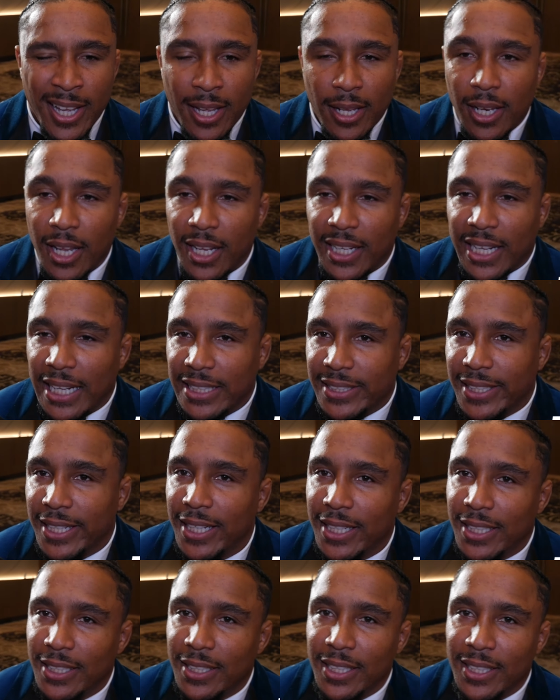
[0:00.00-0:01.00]
Look, at the
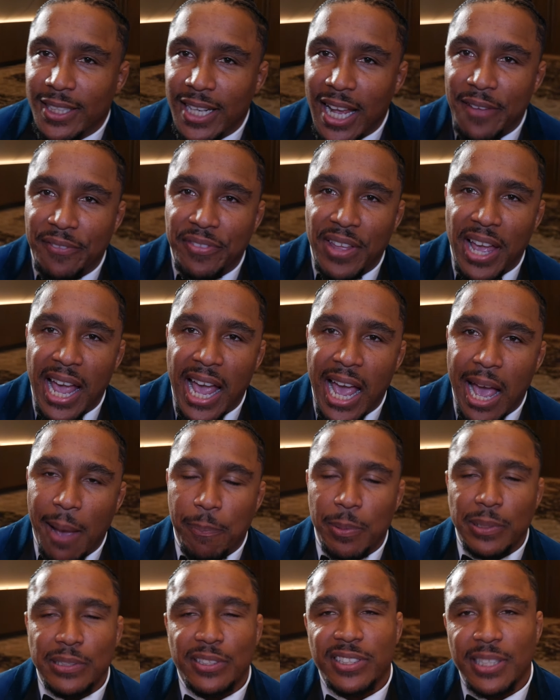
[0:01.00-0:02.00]
end of the day, if that
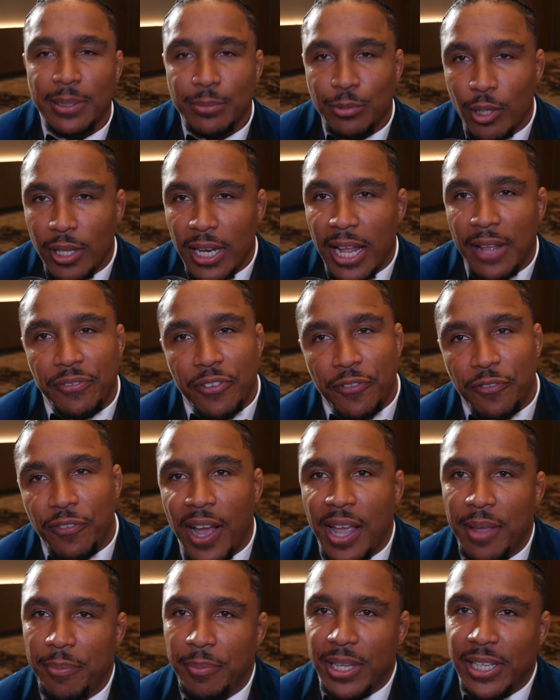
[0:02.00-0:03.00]
happens, Slim's gonna have to
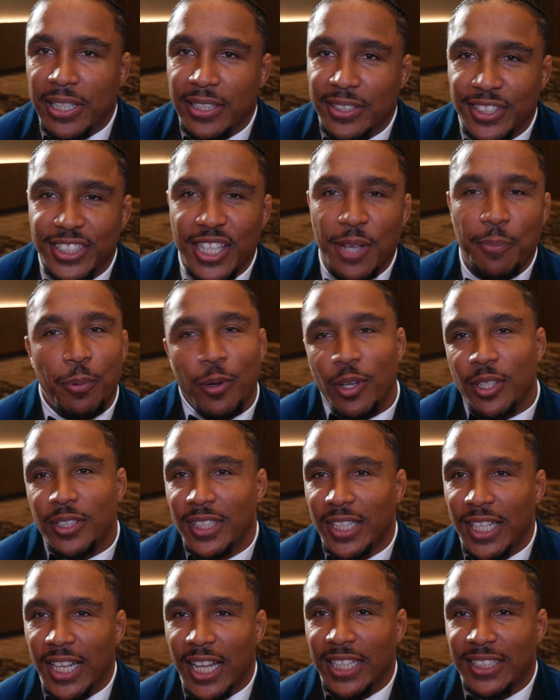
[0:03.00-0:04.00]
fight me. Simple
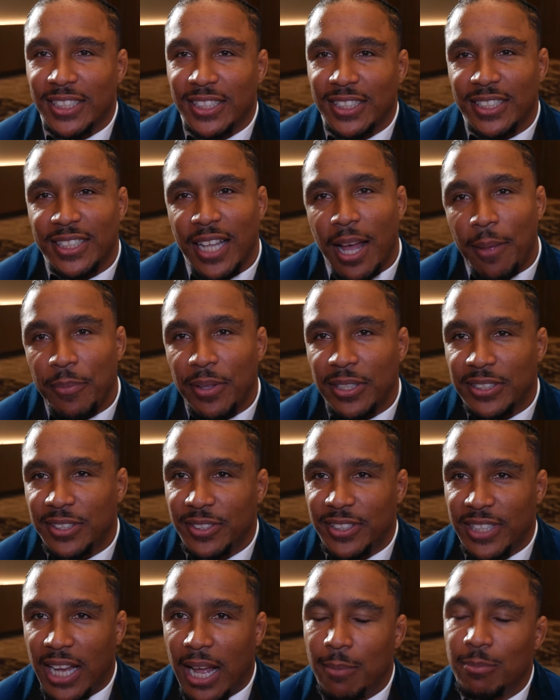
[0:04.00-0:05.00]
as it is, because I'm
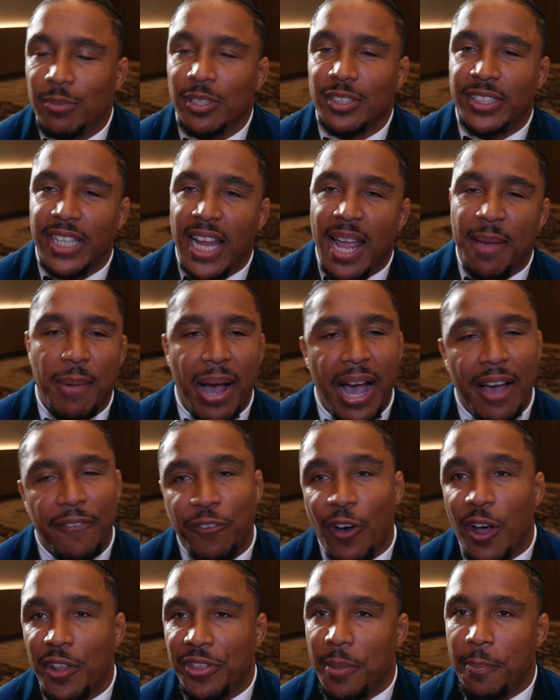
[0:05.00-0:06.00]
the I'm the champ. I
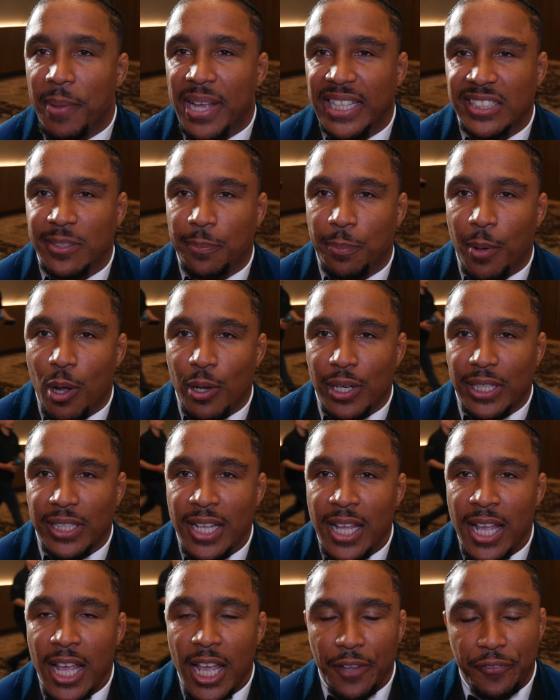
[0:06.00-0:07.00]
fought the best opponent.
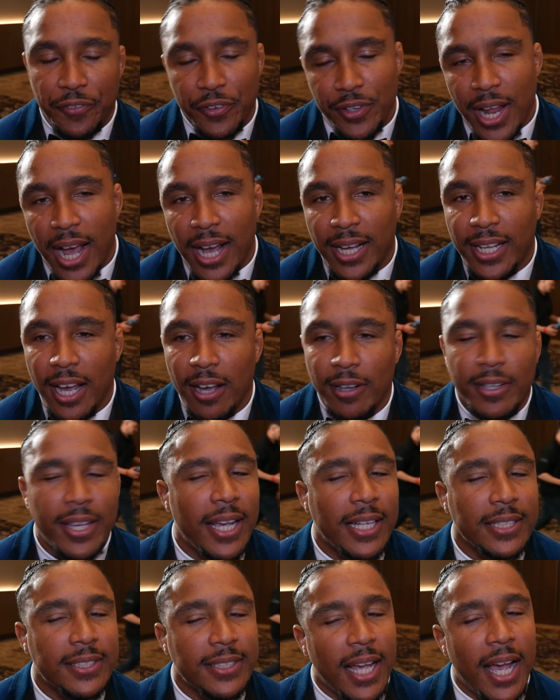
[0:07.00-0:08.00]
If you knock out
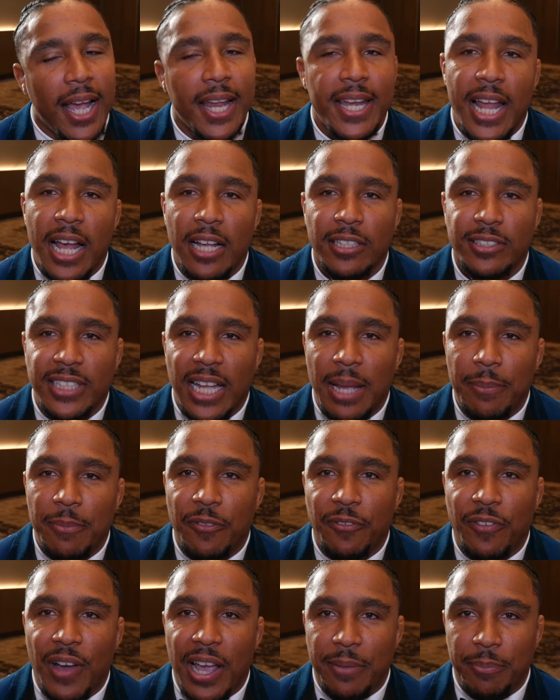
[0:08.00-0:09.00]
KSI, now it's time
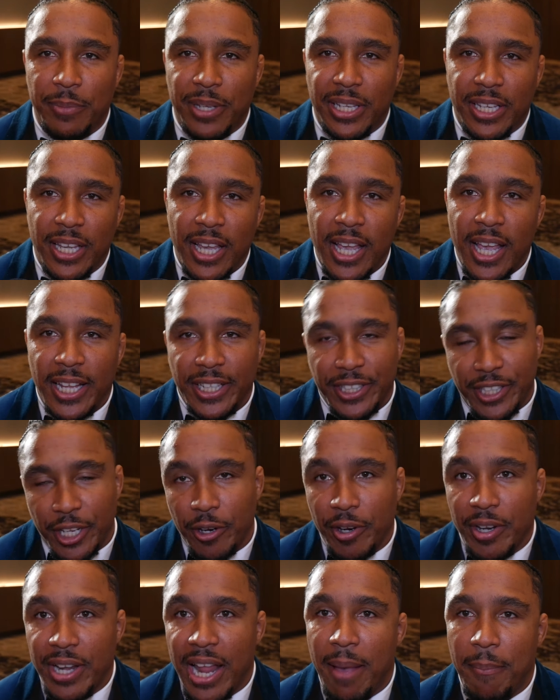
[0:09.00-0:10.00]
to fight me
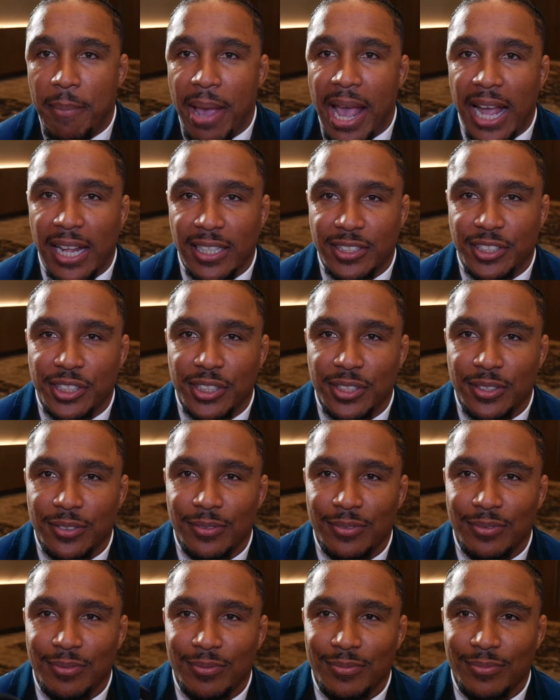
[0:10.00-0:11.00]
during that match.
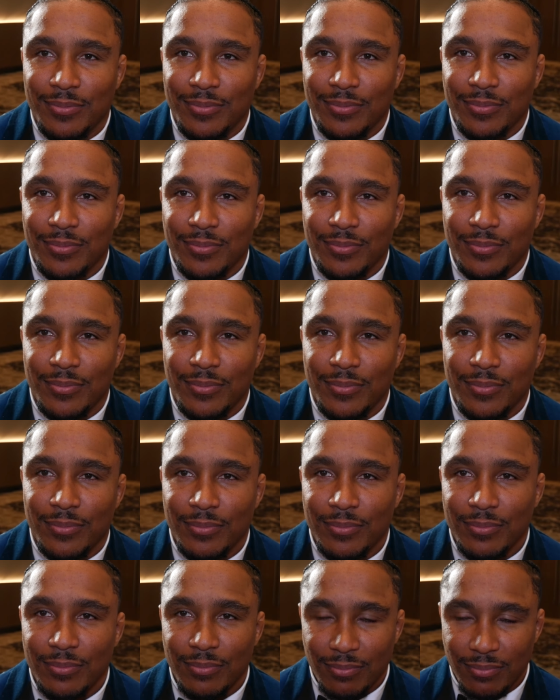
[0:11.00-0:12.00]
Just last one.